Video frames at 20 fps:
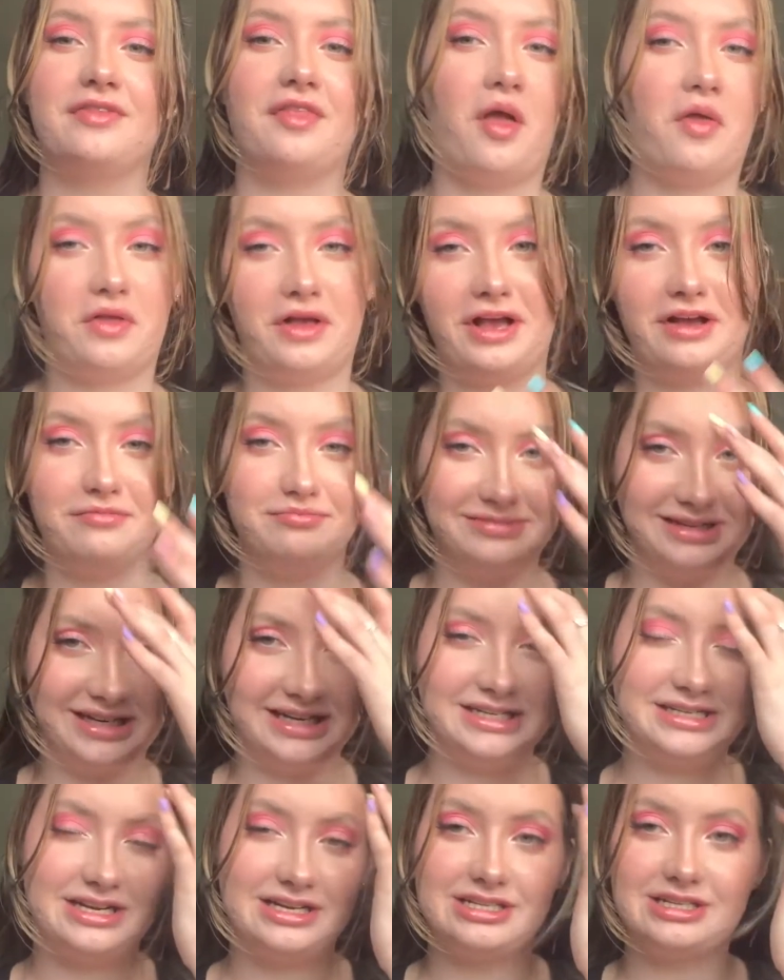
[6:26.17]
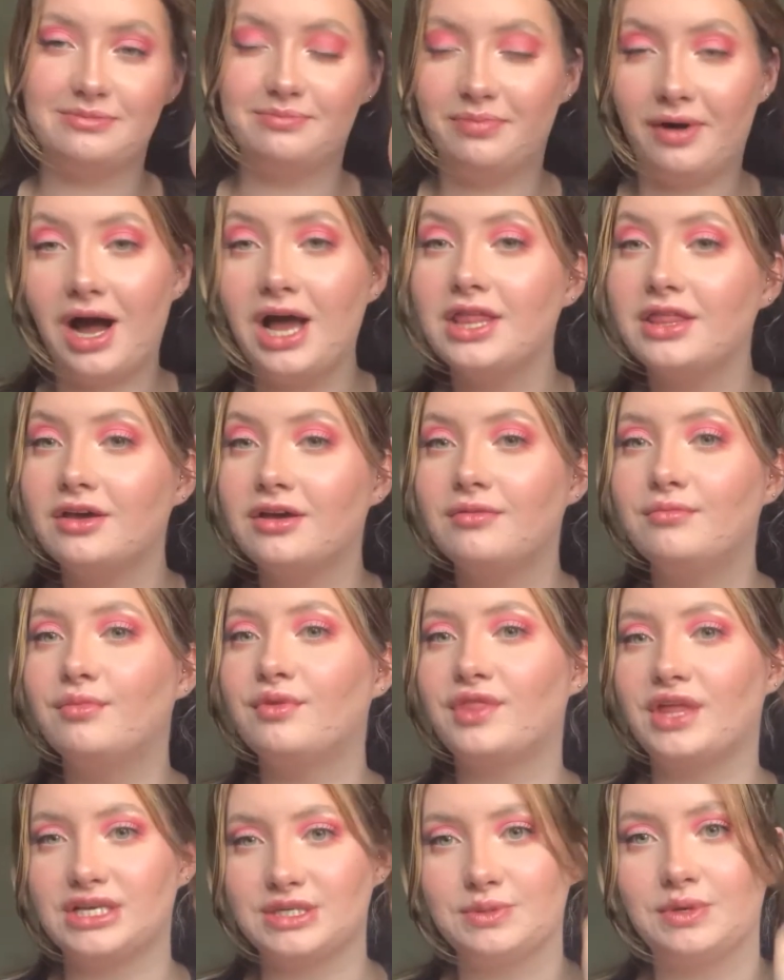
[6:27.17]
Now I have money to actually buy them,
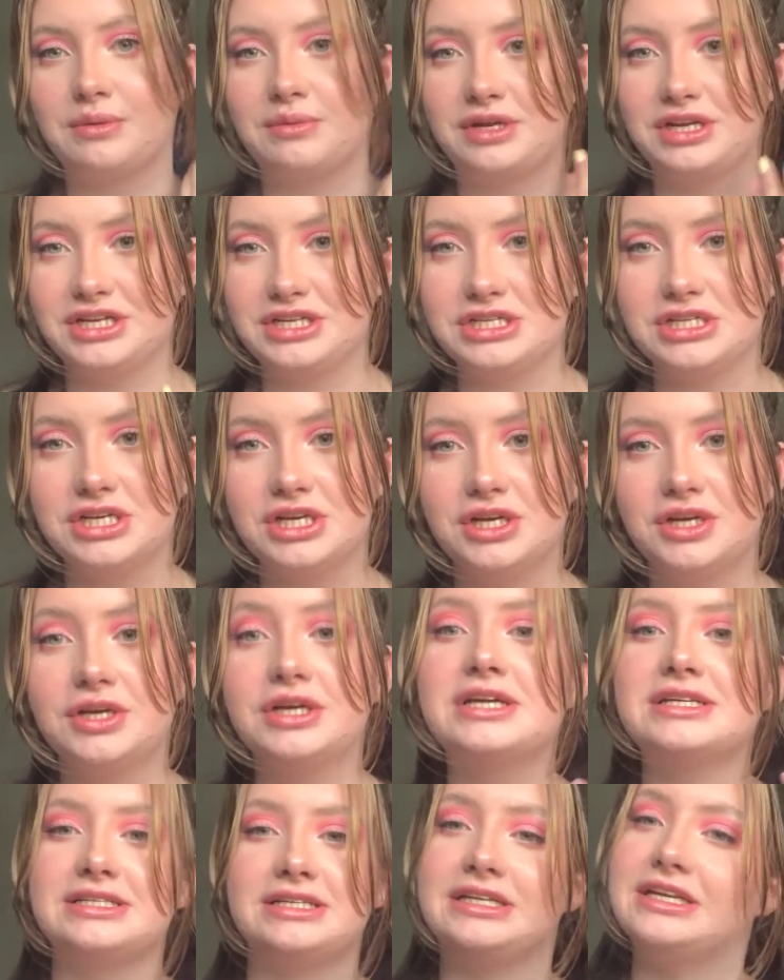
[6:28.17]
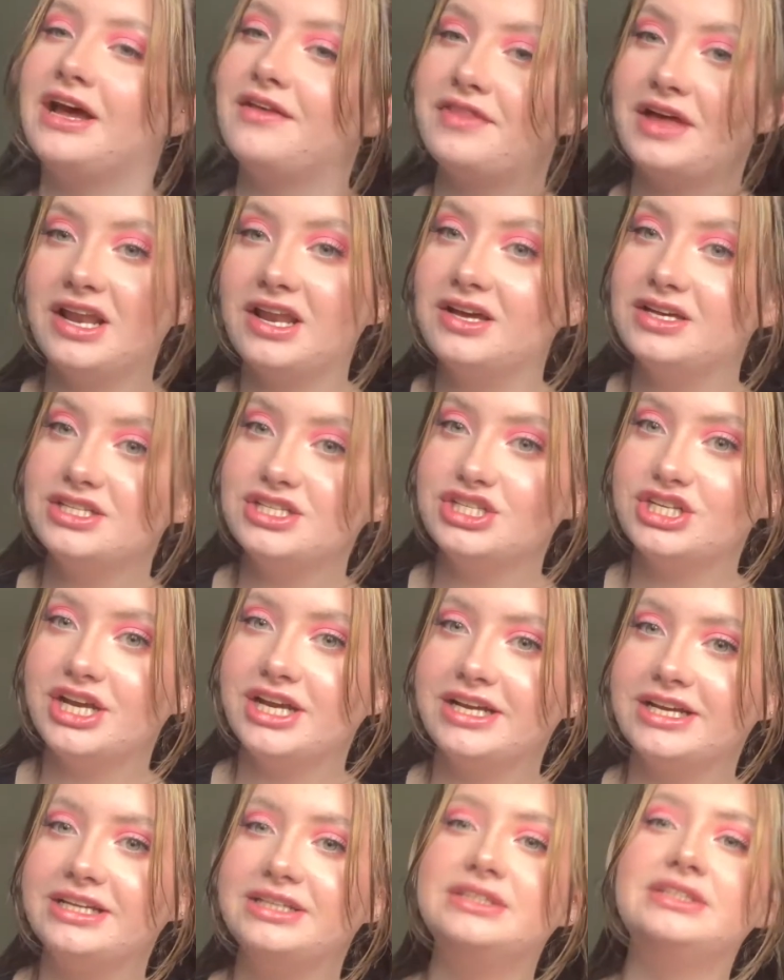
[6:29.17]
that's what I'm going to do, because I didn't have that last
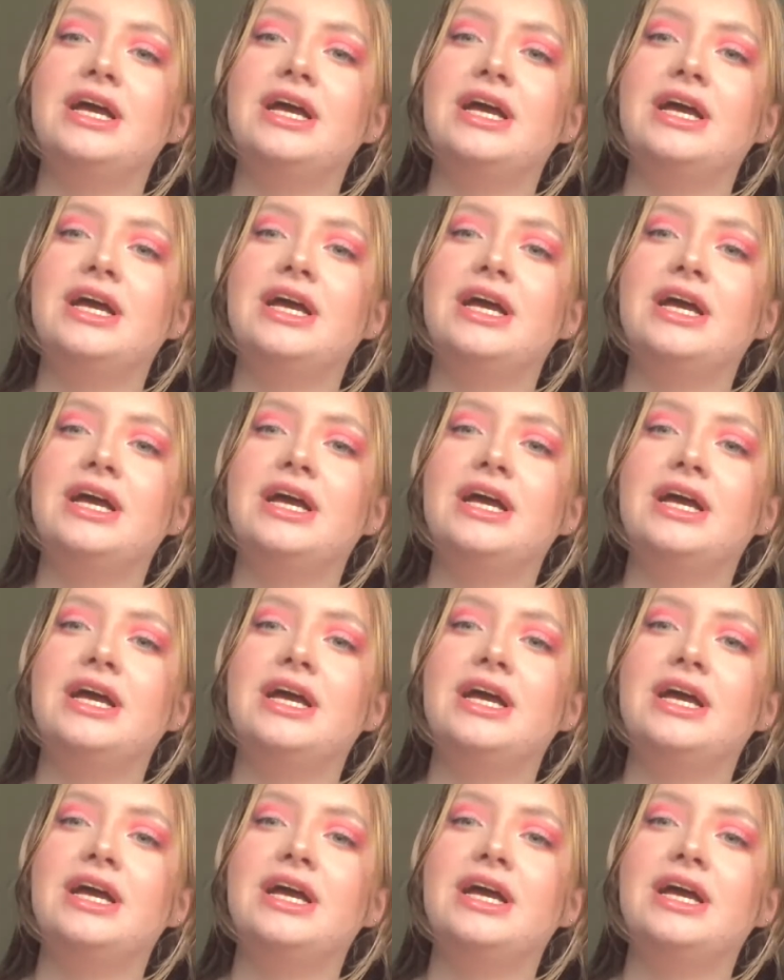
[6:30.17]
year.